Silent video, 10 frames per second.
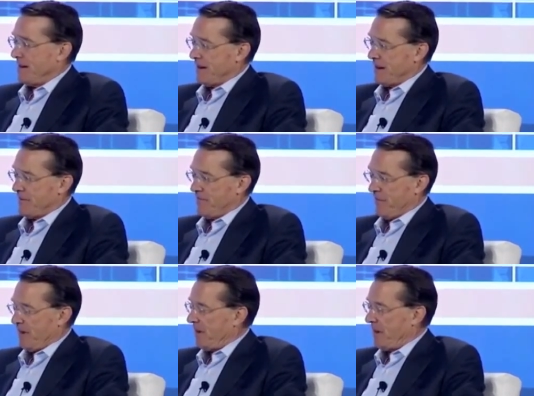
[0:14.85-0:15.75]
Um,
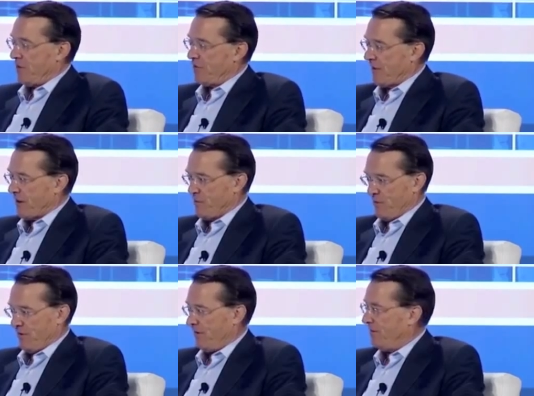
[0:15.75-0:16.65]

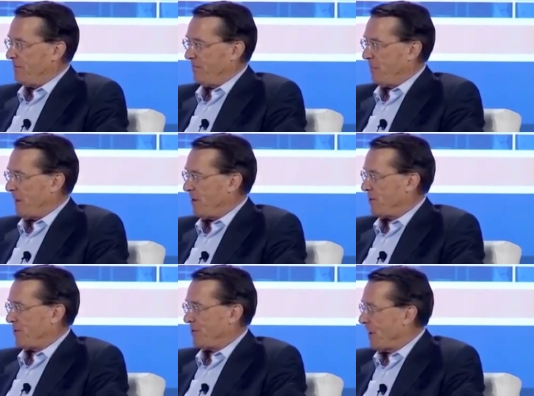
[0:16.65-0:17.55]
incredible
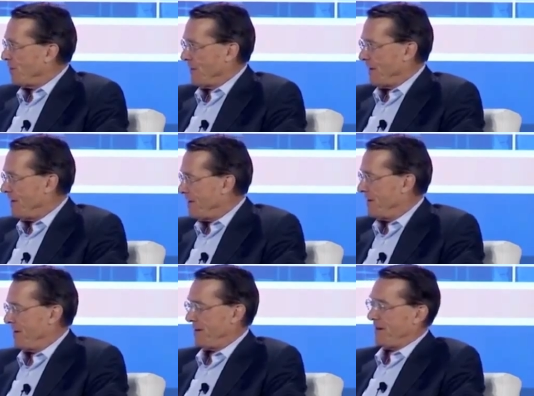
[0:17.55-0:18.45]
buzz
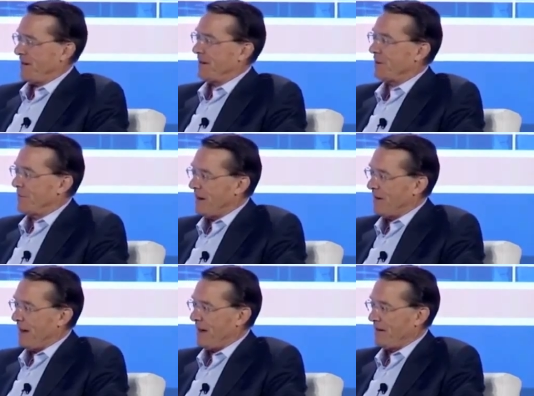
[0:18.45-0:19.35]
generated
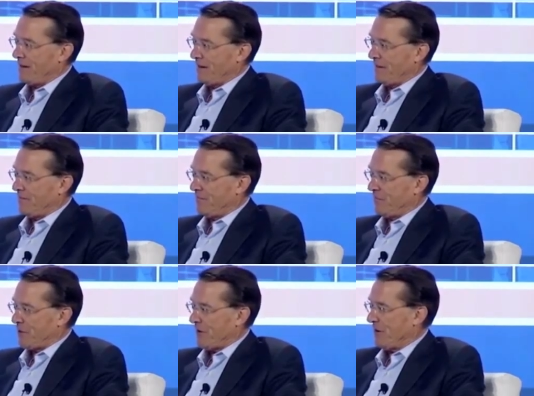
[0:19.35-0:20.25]
around that,
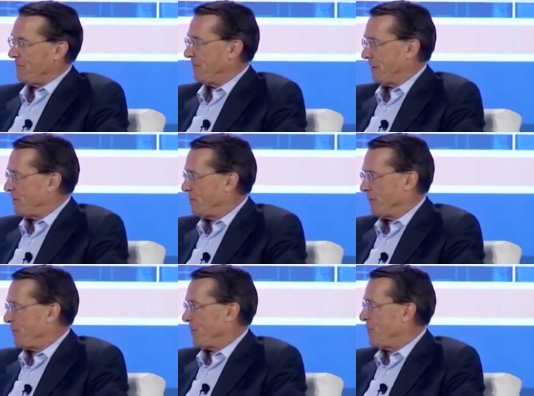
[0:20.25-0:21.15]
starting what two
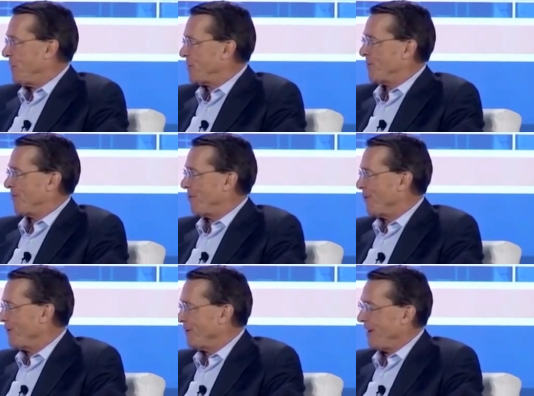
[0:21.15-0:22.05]
or three weeks
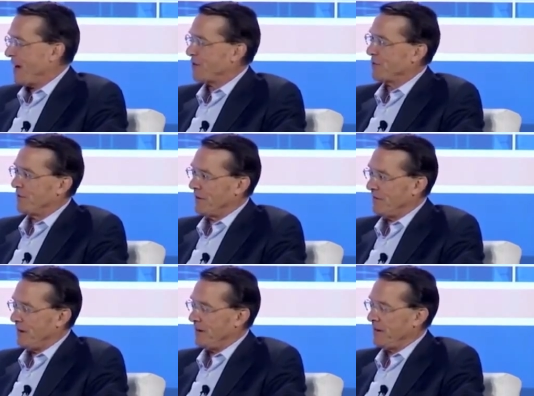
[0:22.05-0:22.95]
before the actual
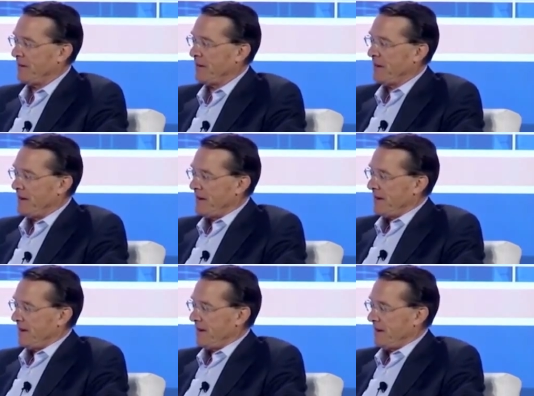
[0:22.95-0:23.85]
unveiling,
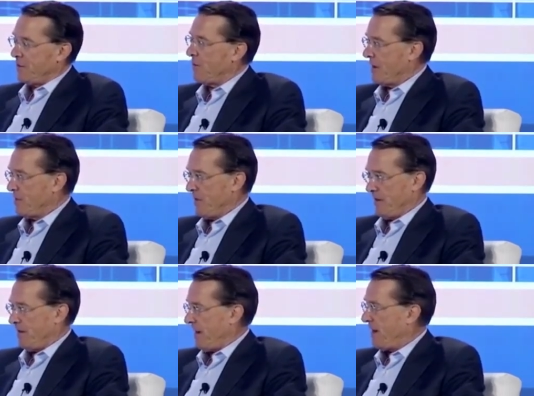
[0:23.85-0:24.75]
and then quite a
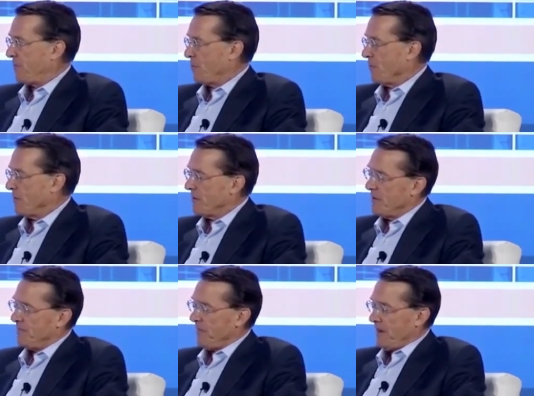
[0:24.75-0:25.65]
bit
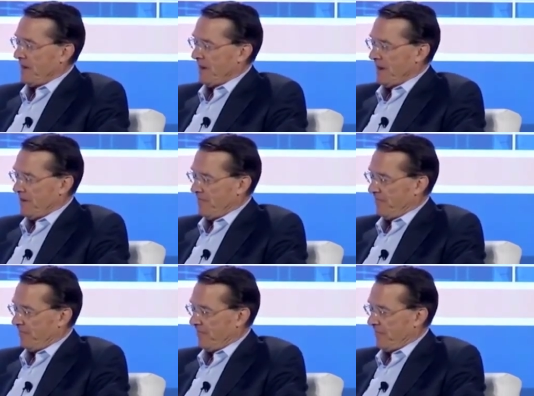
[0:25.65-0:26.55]
afterwards. Um,
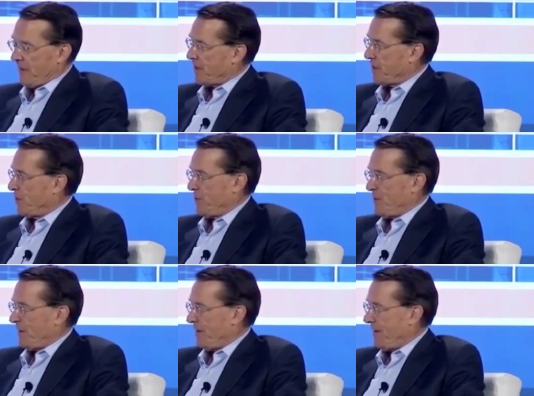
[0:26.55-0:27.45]
tell us a little
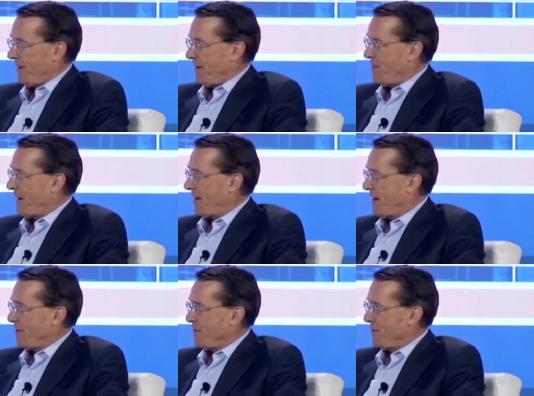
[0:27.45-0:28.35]
bit about, about
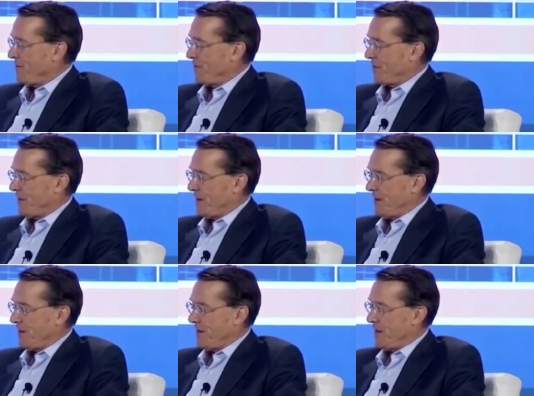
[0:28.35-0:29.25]
how you
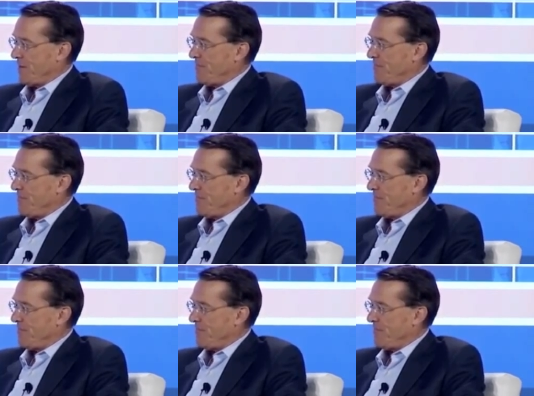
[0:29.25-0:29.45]
see